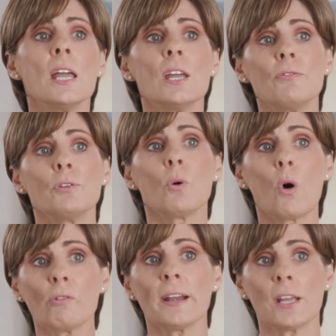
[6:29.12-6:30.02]
If you
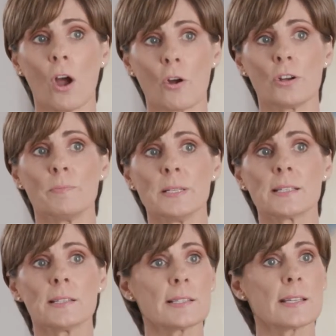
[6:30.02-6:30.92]
already own a
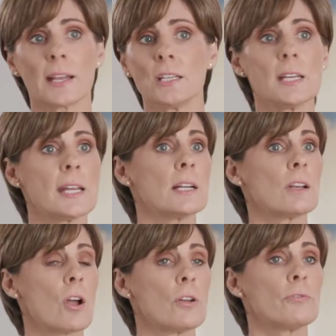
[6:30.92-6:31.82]
business and you need a
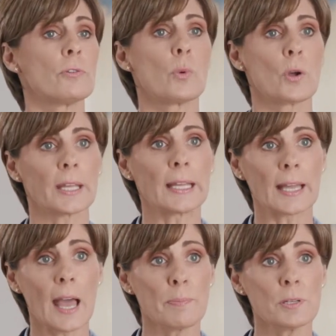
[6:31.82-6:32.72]
loan for working
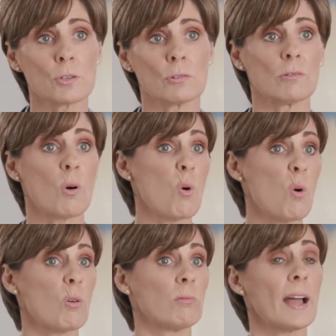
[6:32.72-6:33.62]
capital
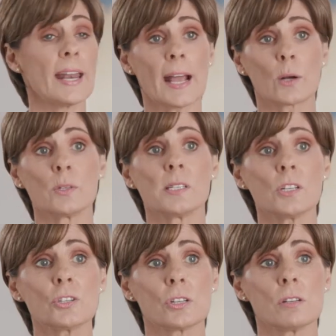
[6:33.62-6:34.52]
or an
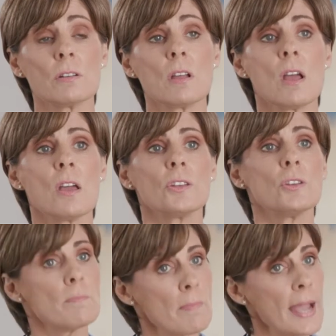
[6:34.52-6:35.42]
acquisition,
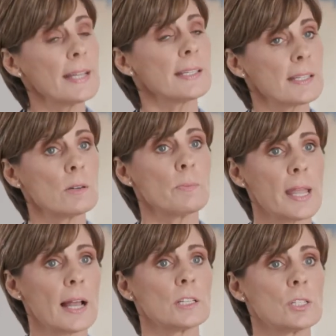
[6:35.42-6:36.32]
you may still
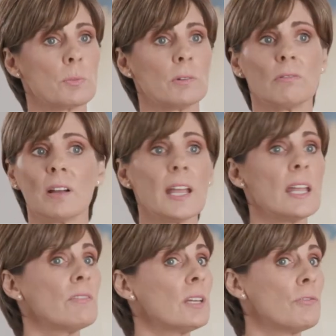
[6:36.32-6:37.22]
be eligible
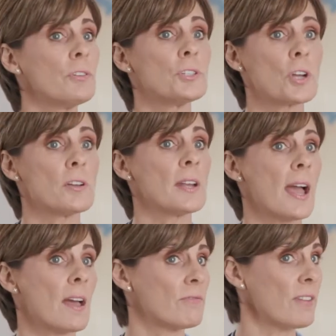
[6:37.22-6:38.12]
even if you don't
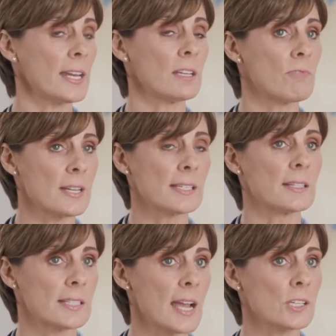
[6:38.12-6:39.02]
have any
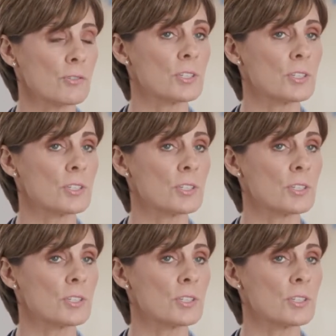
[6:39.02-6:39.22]
recent tax